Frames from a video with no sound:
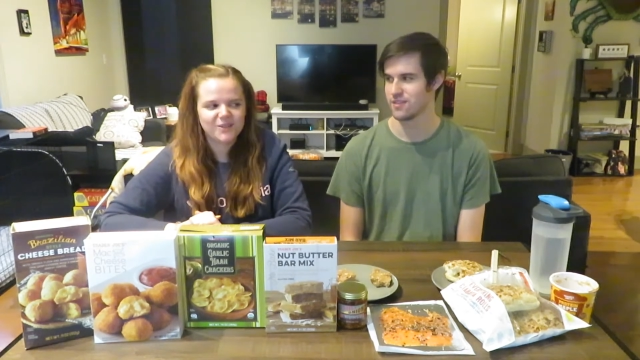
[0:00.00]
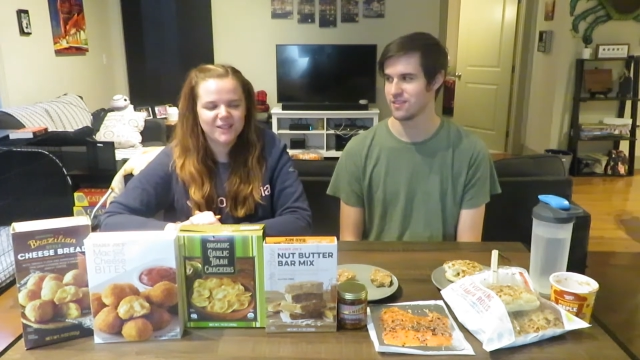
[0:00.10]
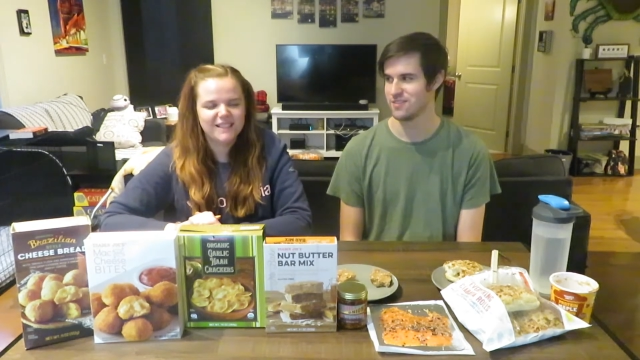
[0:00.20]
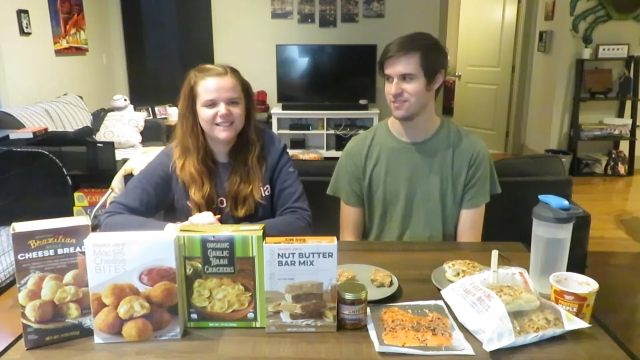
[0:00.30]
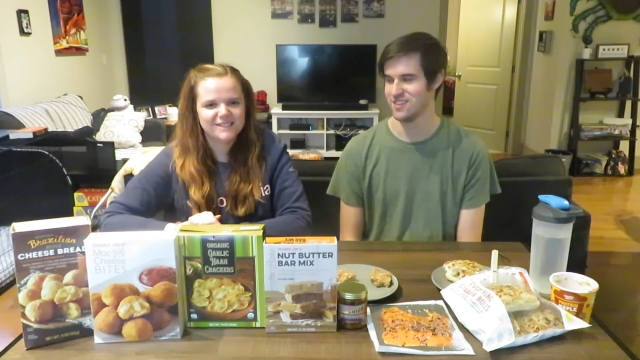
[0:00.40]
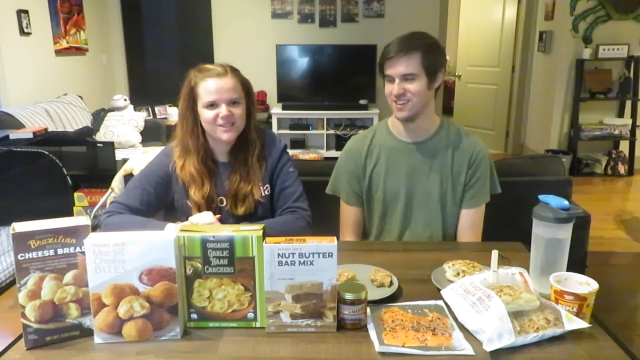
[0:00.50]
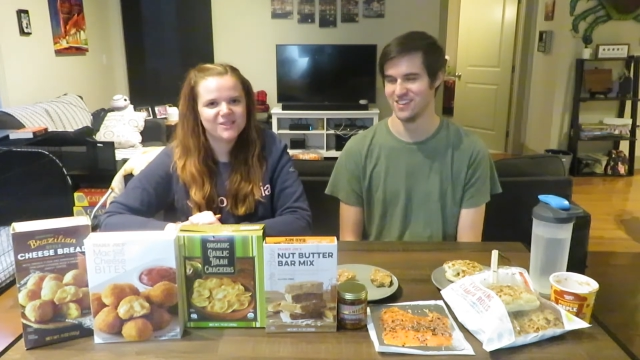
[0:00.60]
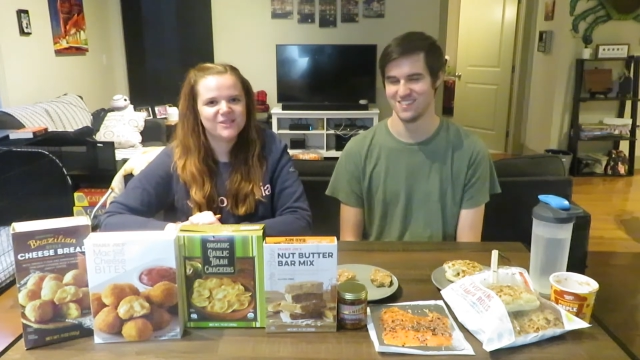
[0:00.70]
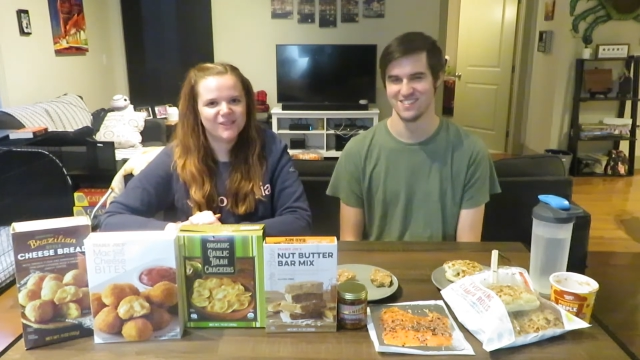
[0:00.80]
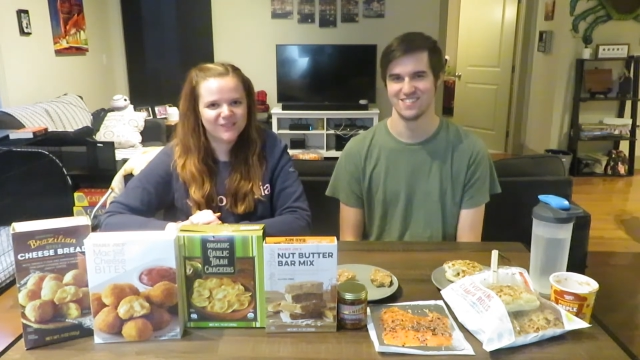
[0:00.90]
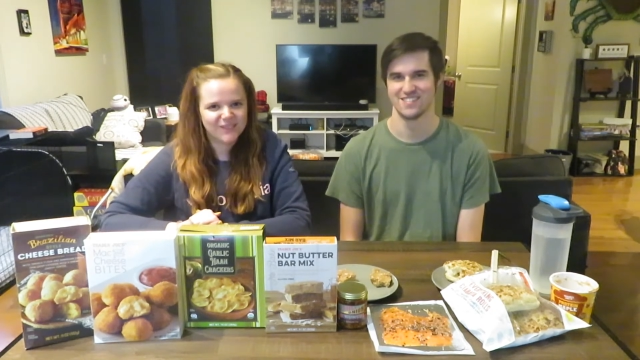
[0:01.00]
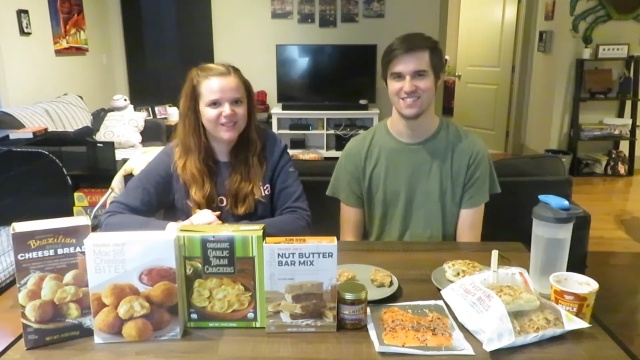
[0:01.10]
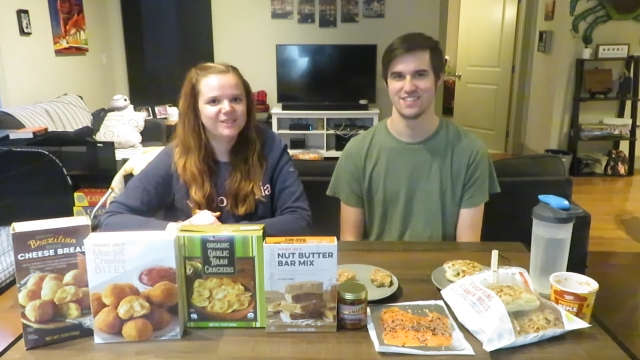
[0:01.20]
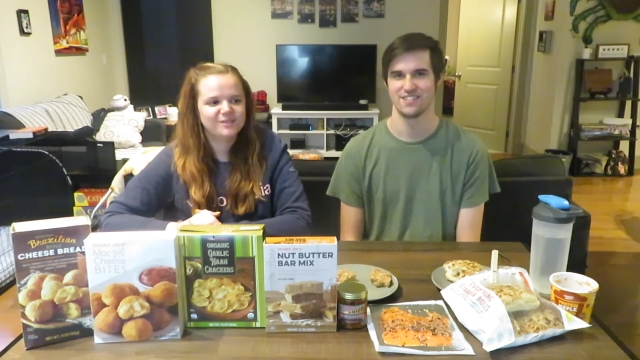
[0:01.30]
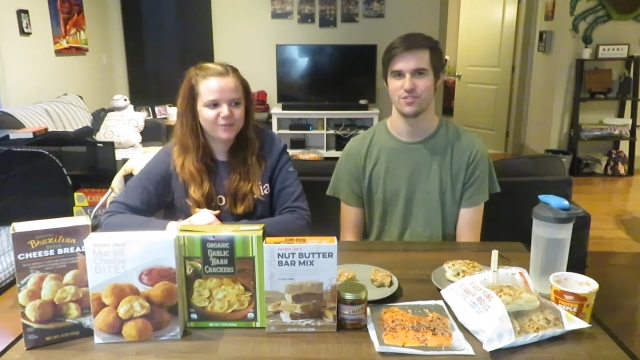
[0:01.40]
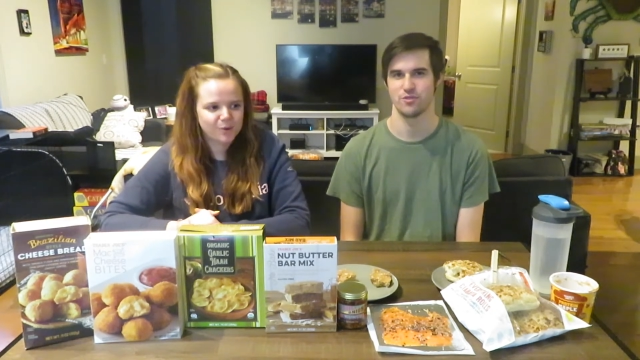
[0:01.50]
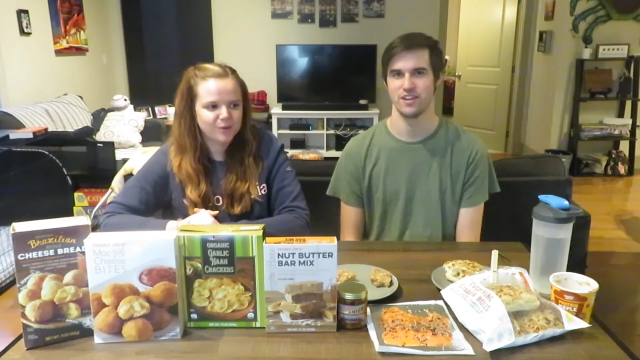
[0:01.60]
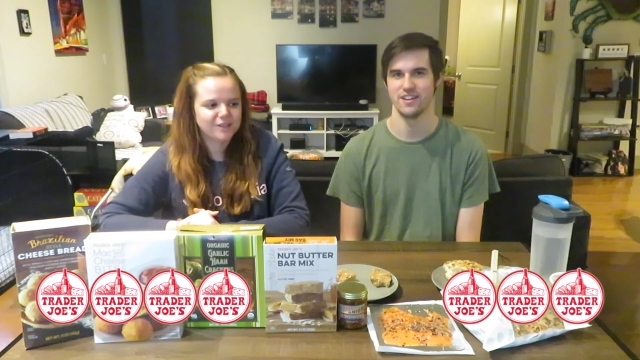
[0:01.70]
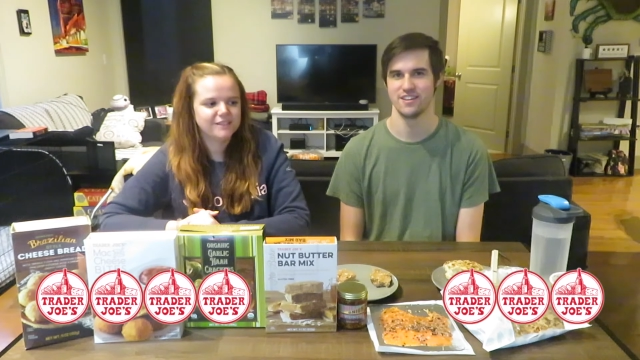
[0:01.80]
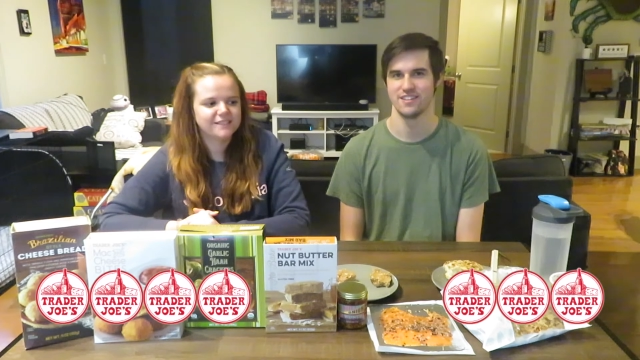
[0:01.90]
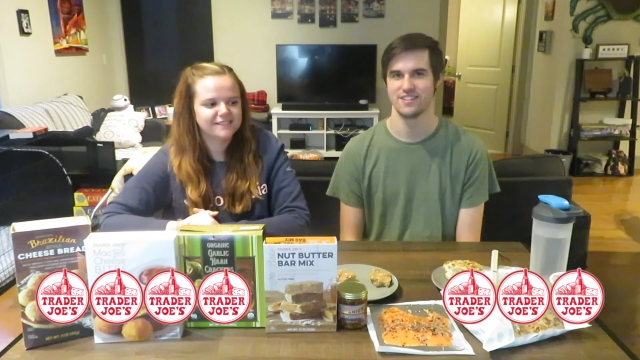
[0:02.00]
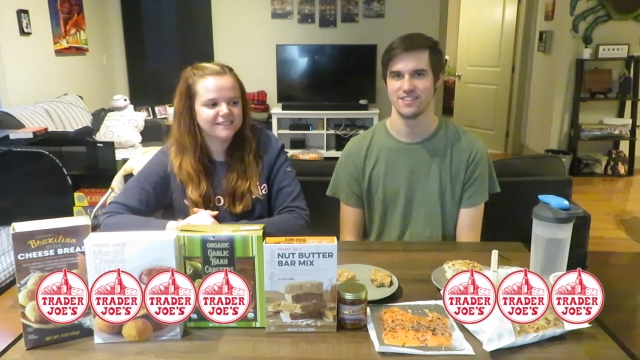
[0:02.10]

Speaker 1: Three, two, one, four.